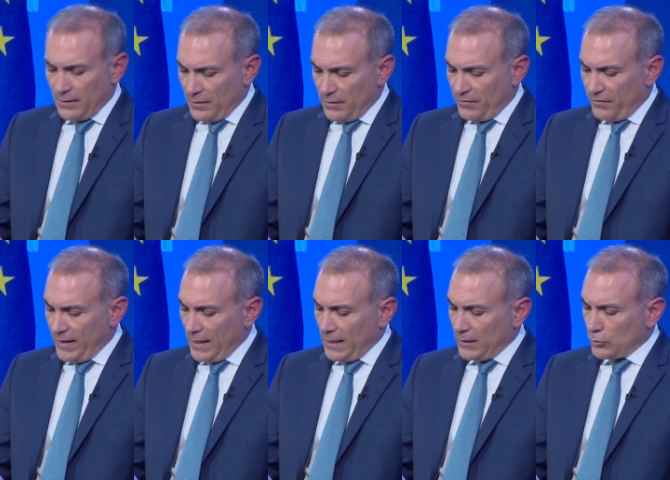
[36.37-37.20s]

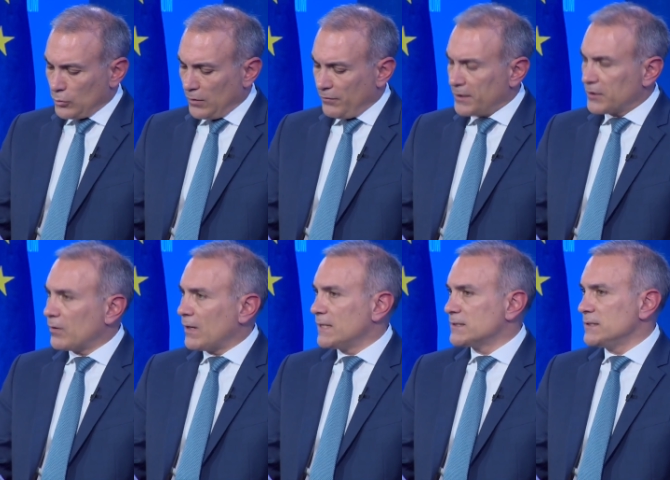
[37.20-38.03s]
failing to avert
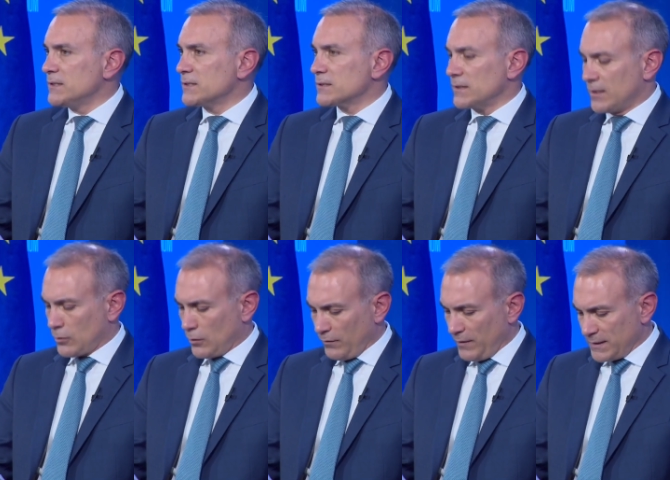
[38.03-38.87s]
crises and
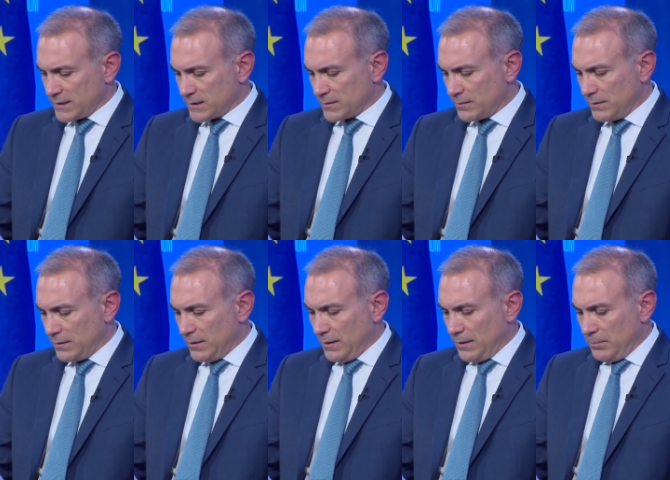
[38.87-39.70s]
conflicts,
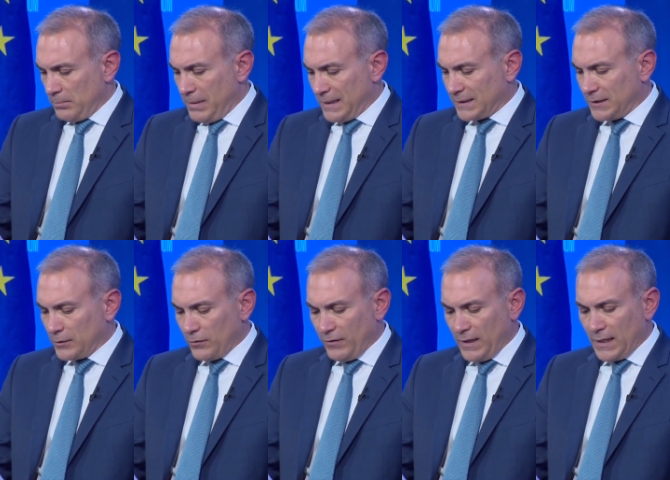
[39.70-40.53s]
but
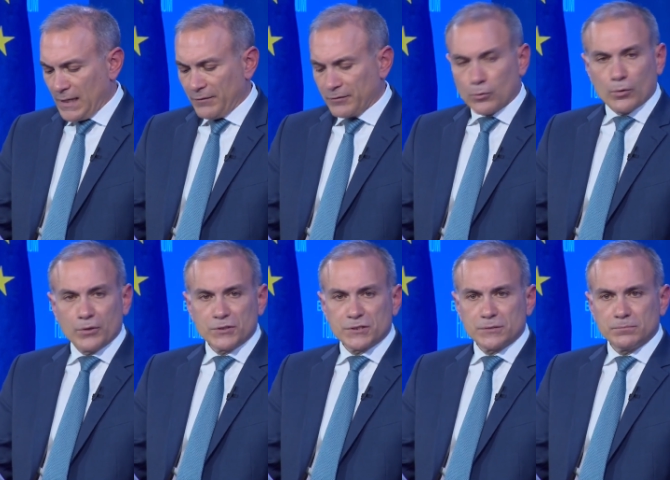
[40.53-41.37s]
intervening
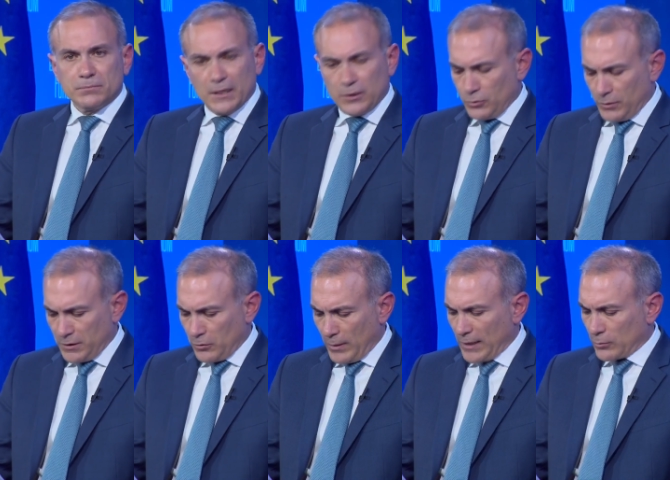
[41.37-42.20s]
afterwards and
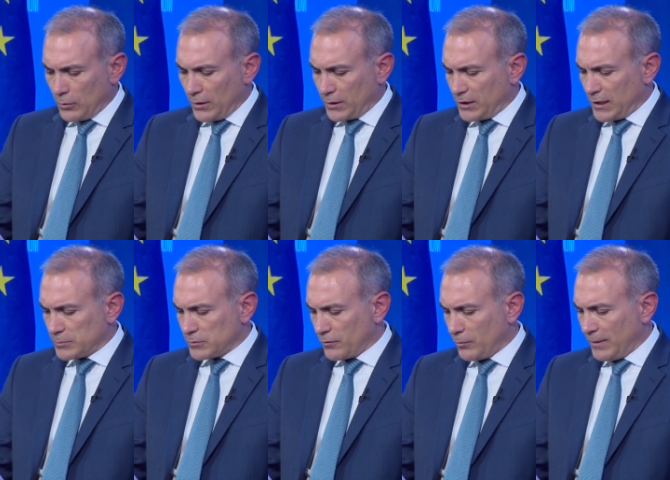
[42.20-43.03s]
doing great work in
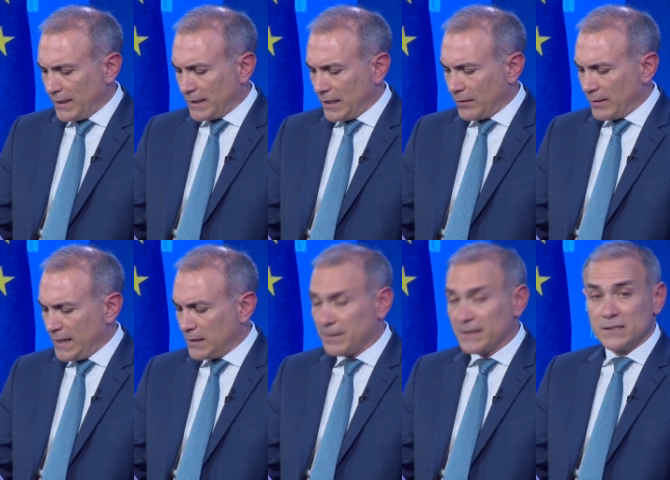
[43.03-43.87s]
terms of humanitarian
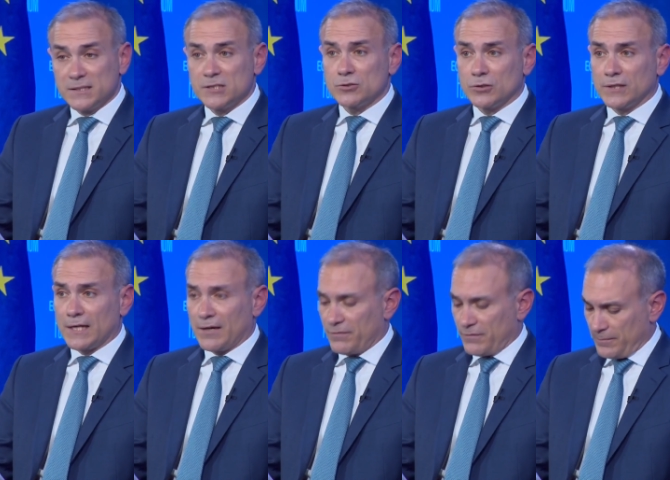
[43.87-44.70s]
aid, but this is not
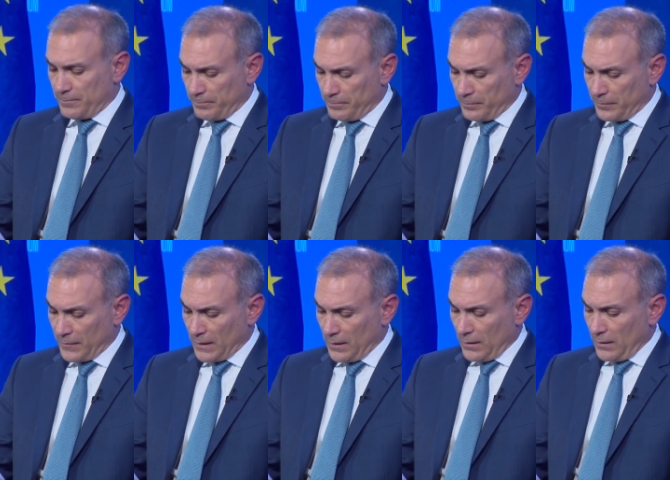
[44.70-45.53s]
enough.
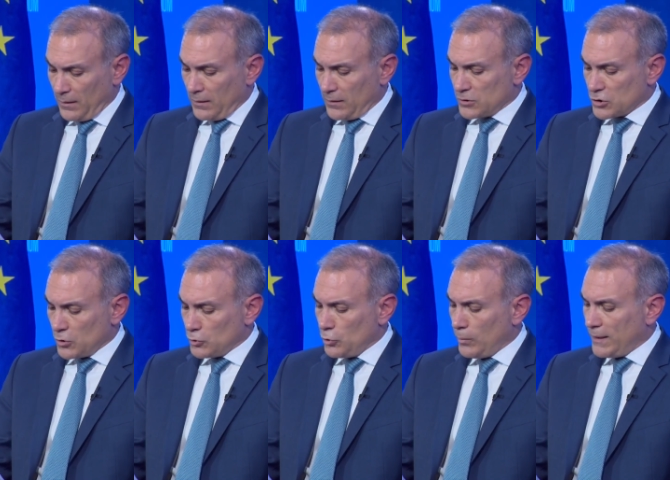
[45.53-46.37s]

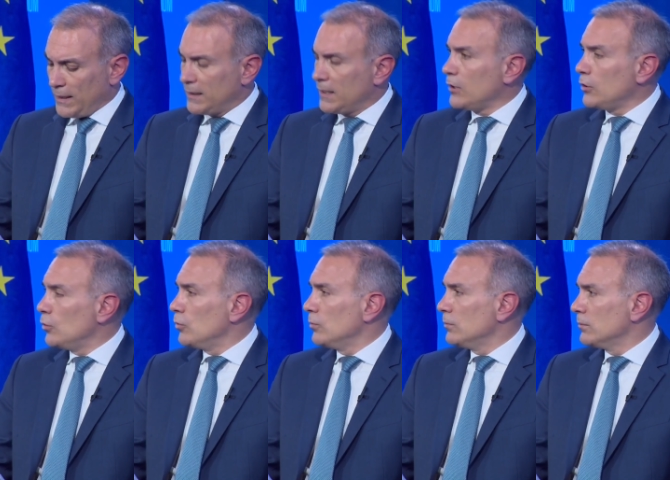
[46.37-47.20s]
So do we need a
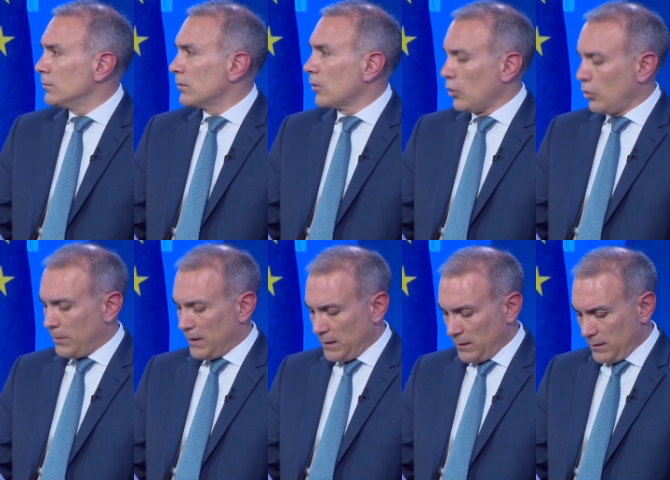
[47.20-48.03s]
new
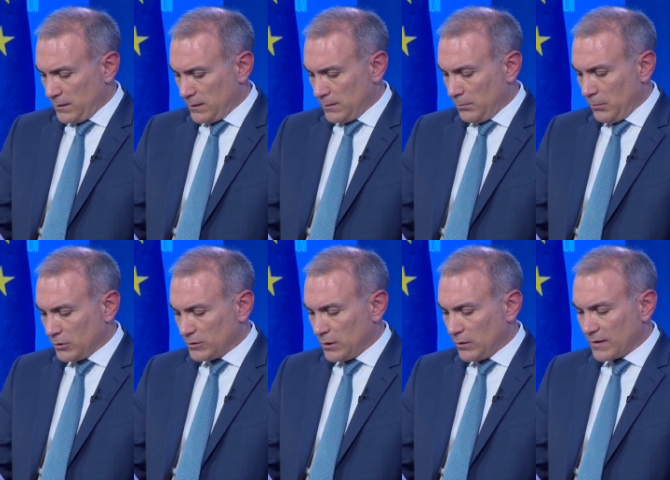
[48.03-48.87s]
global
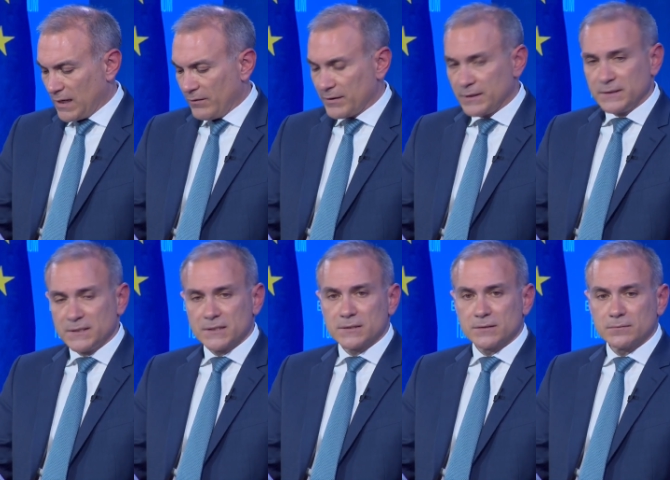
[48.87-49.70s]
model of governance?